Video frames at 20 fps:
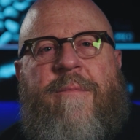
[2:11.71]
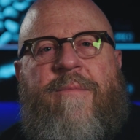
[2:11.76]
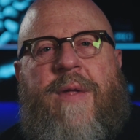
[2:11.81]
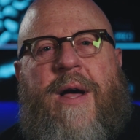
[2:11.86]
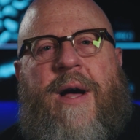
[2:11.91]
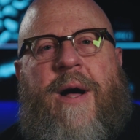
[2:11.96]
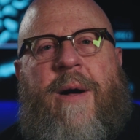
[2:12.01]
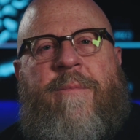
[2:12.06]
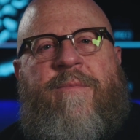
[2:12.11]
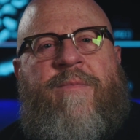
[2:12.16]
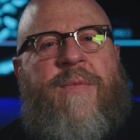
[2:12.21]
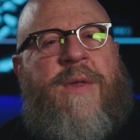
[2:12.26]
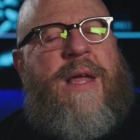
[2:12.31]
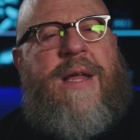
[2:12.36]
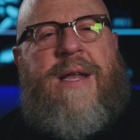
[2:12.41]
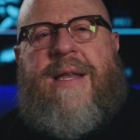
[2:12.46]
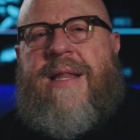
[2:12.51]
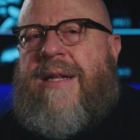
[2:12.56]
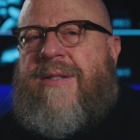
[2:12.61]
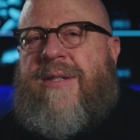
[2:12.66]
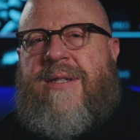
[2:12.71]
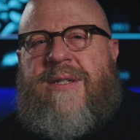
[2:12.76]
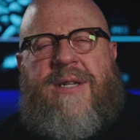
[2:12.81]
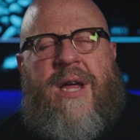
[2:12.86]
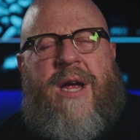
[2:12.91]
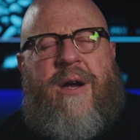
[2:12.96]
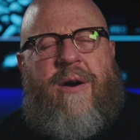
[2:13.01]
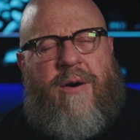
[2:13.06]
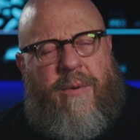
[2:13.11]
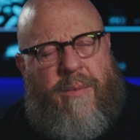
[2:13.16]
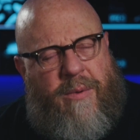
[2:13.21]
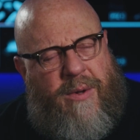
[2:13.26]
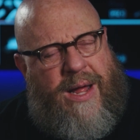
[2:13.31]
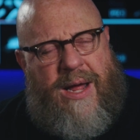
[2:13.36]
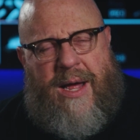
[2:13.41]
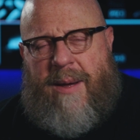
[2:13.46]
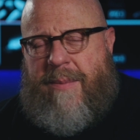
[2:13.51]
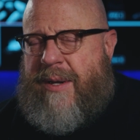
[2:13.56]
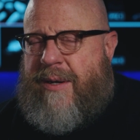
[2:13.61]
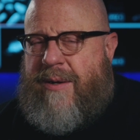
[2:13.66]
That's a terrible
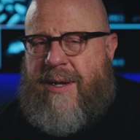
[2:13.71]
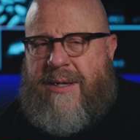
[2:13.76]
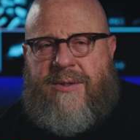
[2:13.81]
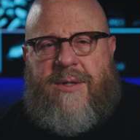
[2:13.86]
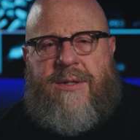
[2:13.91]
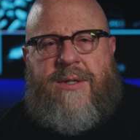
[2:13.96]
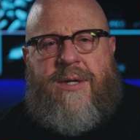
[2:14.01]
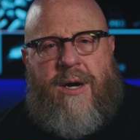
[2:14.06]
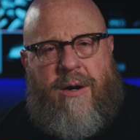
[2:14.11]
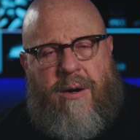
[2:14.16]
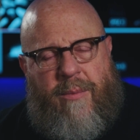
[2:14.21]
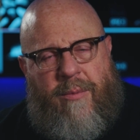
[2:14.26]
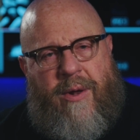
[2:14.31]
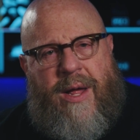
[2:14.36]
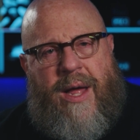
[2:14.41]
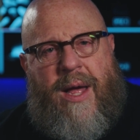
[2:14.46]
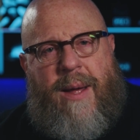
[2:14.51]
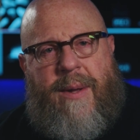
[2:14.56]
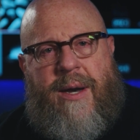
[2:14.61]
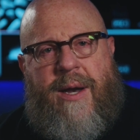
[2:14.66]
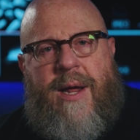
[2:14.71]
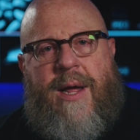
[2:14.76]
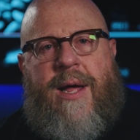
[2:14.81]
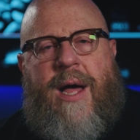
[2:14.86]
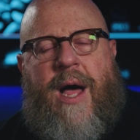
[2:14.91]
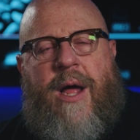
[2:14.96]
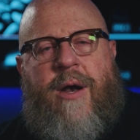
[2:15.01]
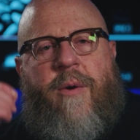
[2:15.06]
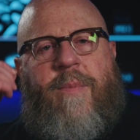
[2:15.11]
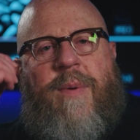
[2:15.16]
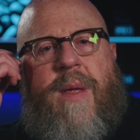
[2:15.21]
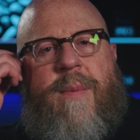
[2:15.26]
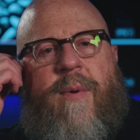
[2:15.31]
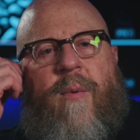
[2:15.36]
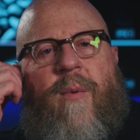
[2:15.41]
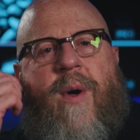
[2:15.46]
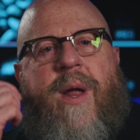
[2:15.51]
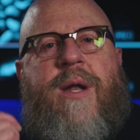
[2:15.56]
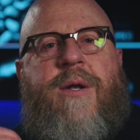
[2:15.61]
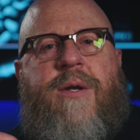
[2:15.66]
habit. It's a terrible habit. I know people
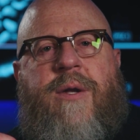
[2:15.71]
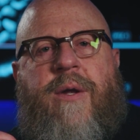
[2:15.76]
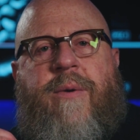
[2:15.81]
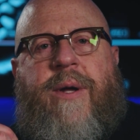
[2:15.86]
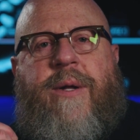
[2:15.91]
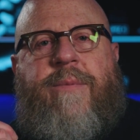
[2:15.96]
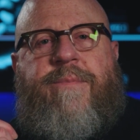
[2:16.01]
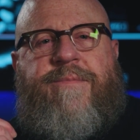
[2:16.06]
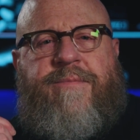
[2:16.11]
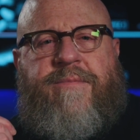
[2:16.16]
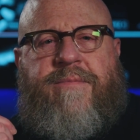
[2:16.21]
want to do it